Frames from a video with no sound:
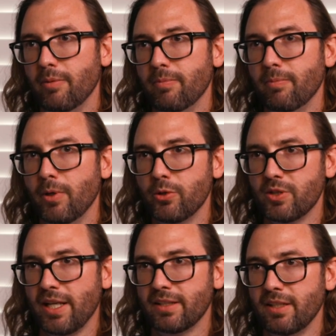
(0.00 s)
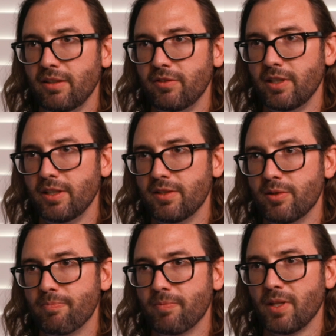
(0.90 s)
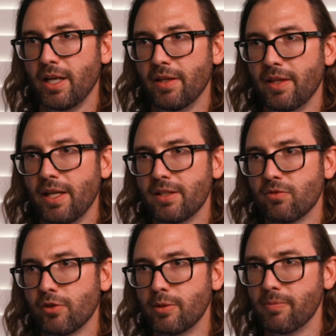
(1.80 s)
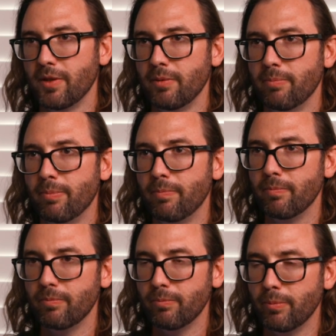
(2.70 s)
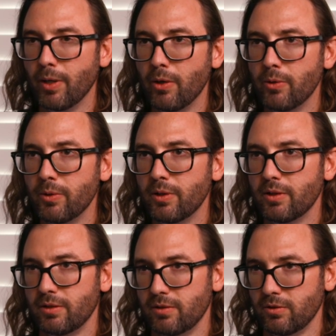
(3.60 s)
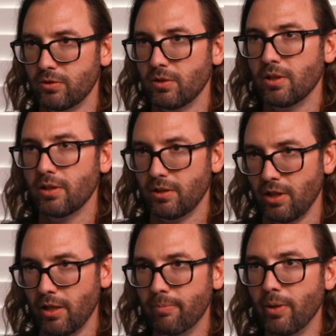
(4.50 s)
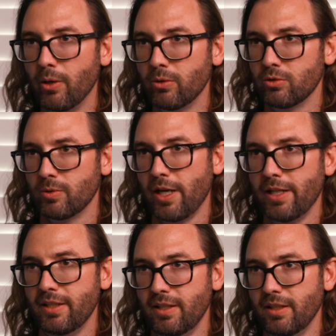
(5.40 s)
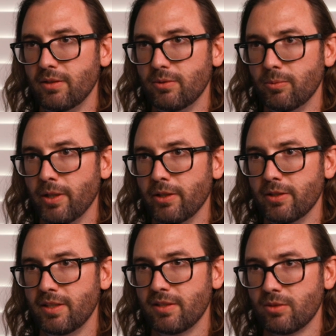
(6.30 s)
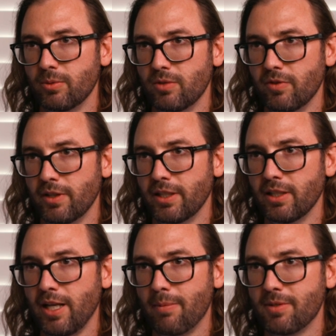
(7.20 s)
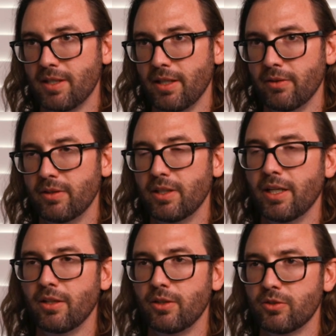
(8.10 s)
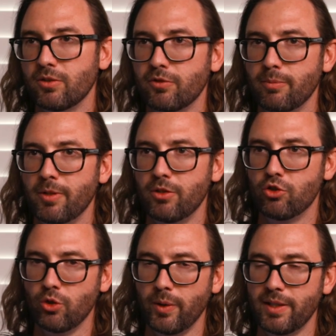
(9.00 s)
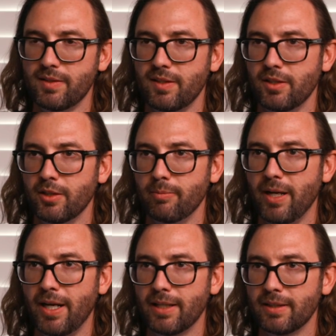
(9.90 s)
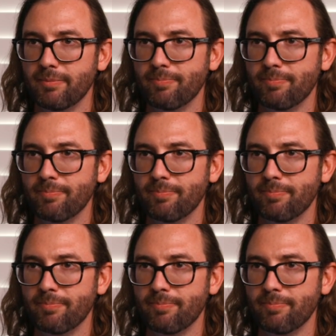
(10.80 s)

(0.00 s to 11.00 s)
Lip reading: most activities, and that's from the bone on bone grinding, where her disc was very collapsed down, and also from the joints in her back